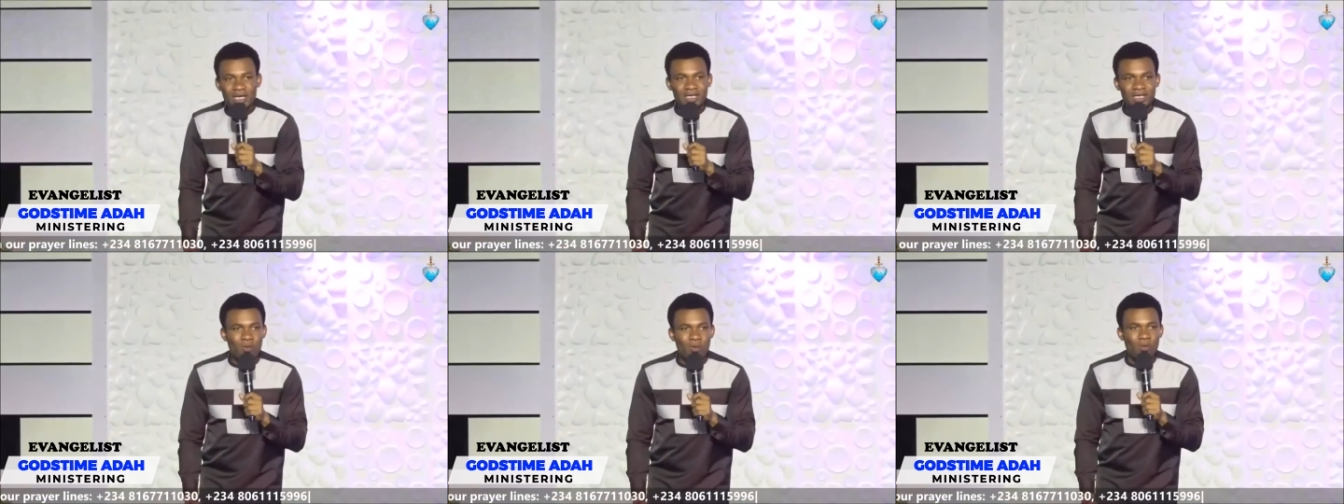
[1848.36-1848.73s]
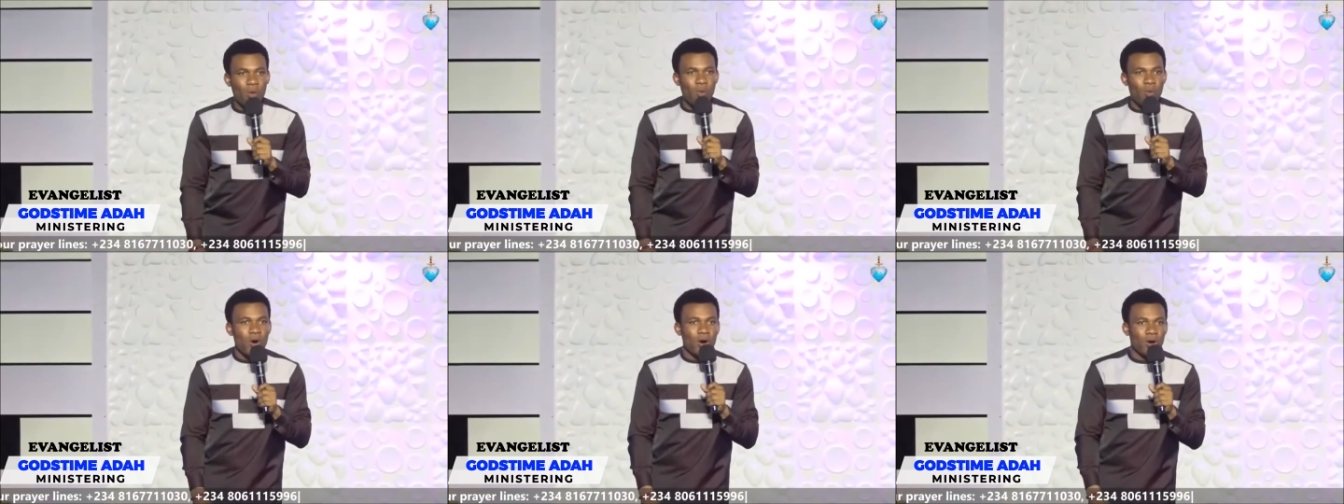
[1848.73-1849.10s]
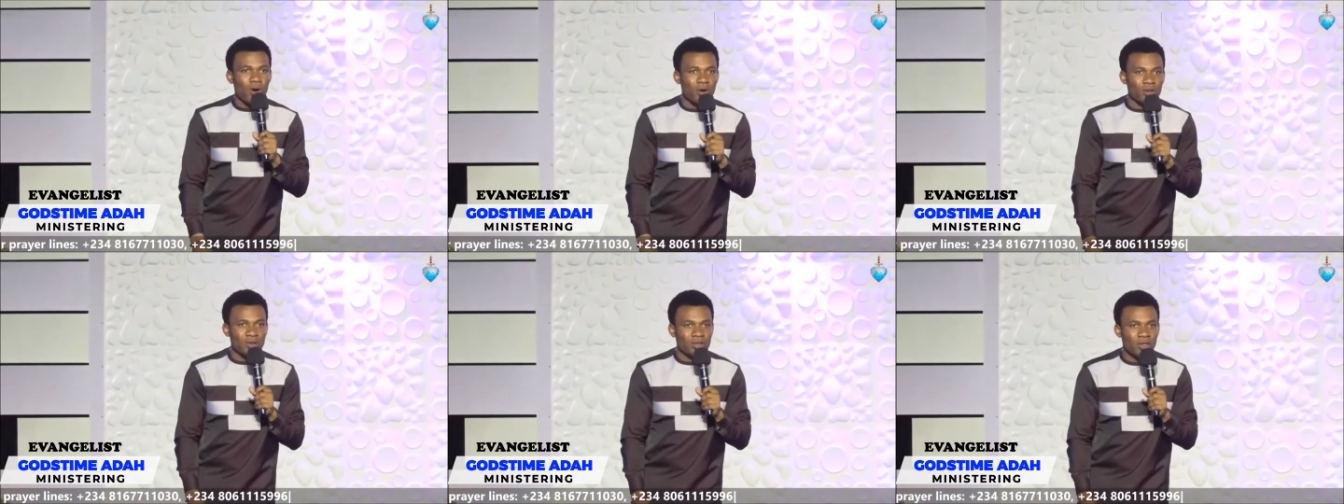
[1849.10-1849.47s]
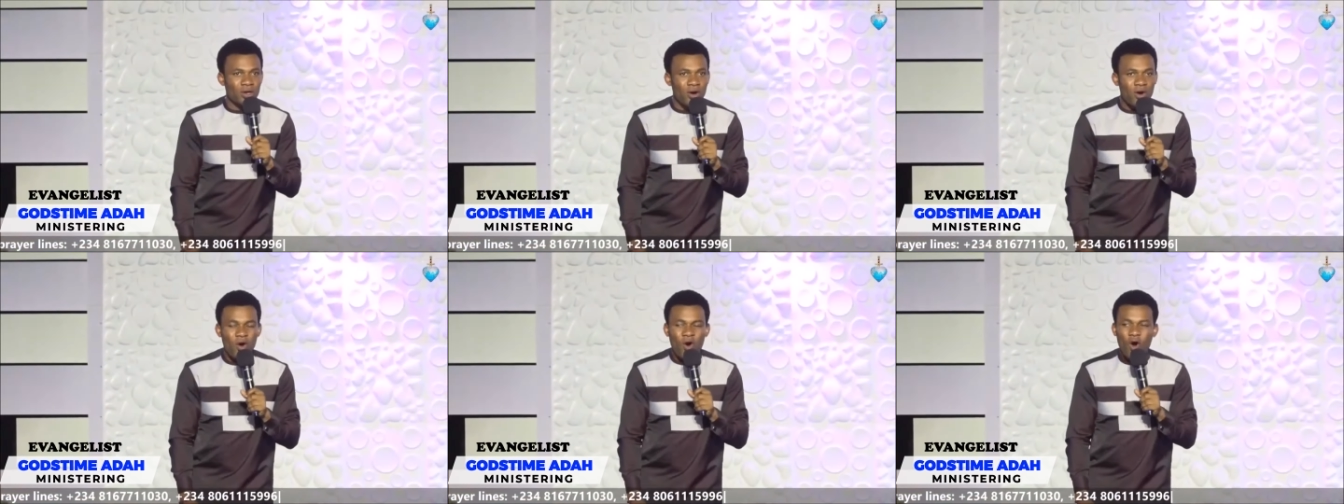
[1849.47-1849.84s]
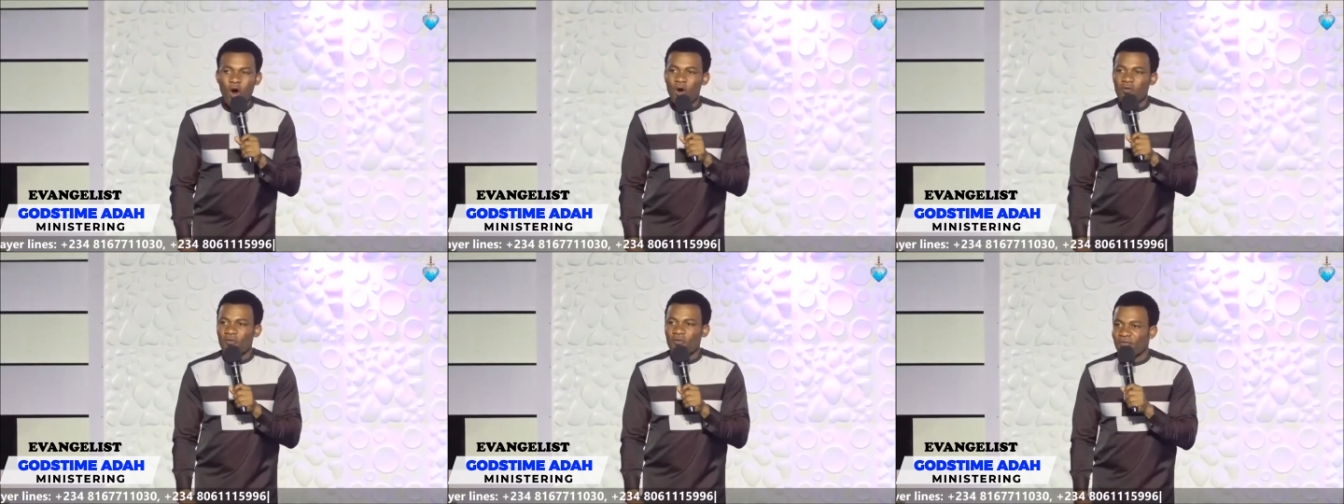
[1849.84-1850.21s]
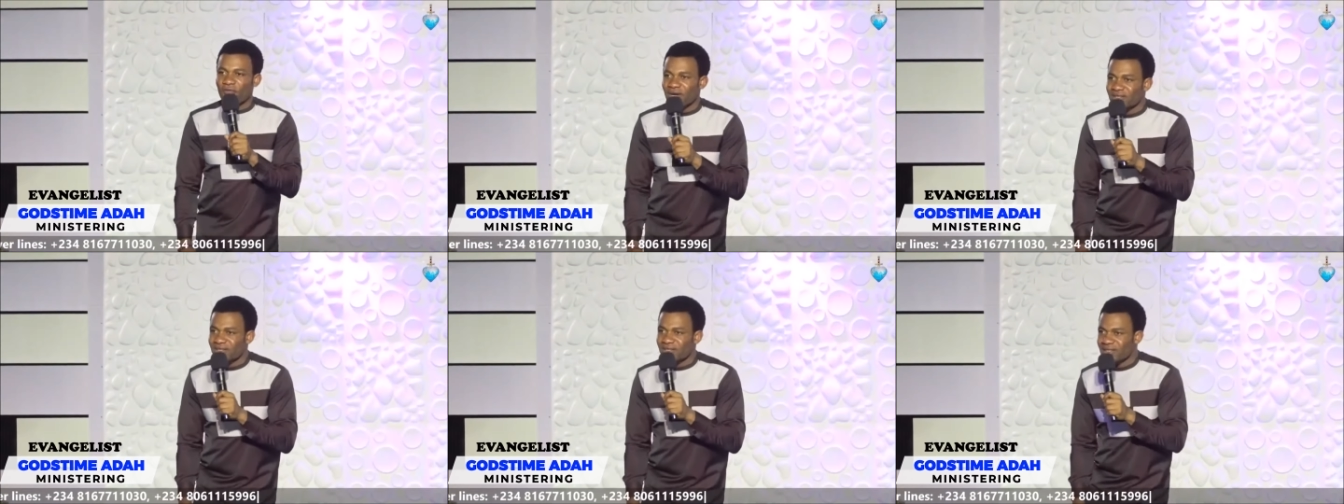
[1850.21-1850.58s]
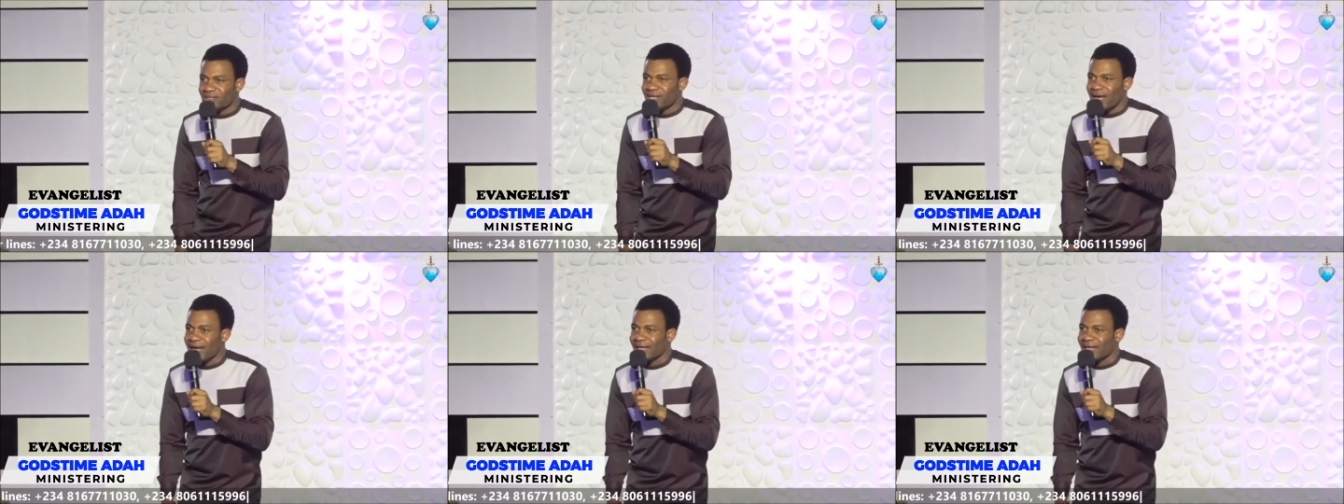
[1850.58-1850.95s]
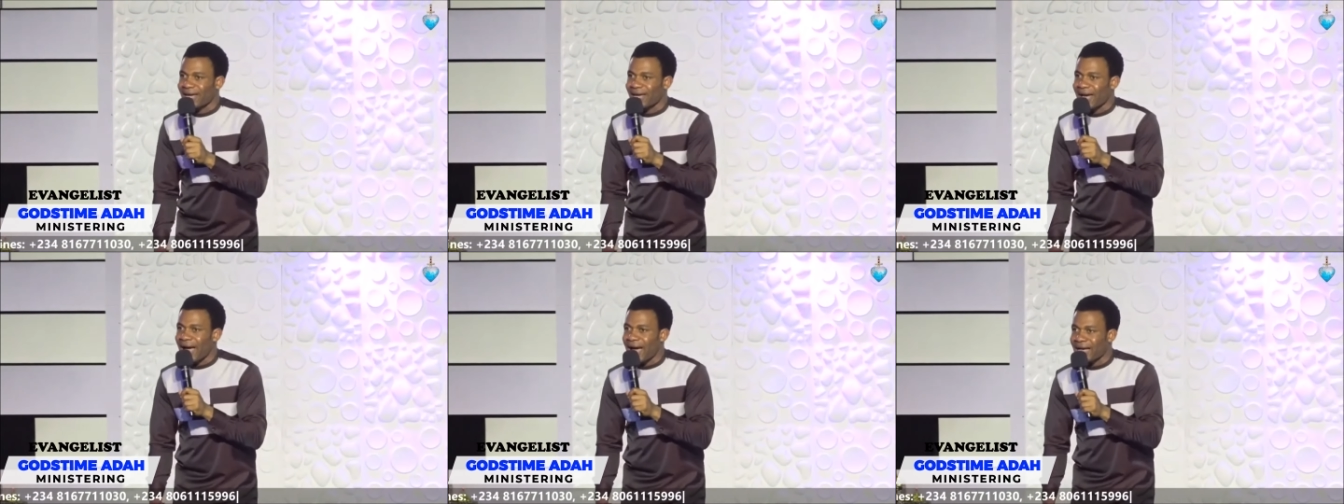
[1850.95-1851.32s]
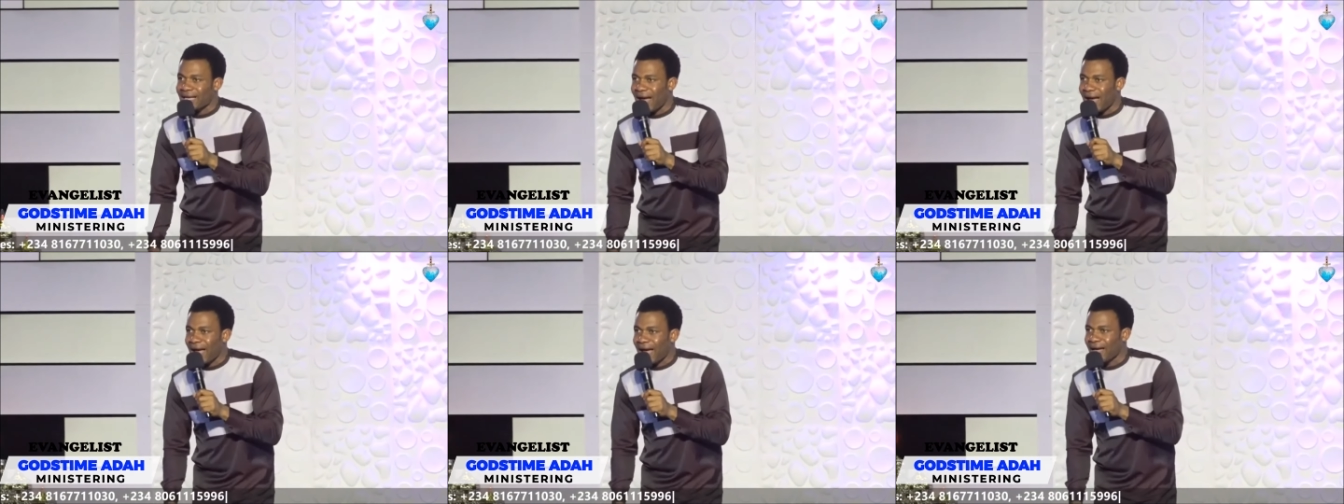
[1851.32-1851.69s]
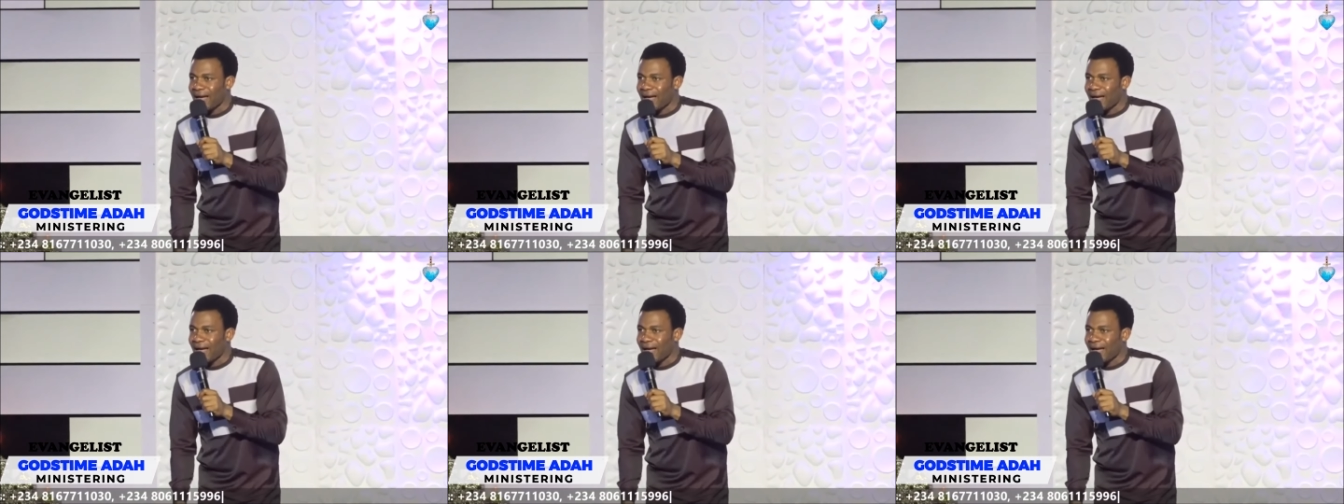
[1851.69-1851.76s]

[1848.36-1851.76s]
in our world, offenses and anger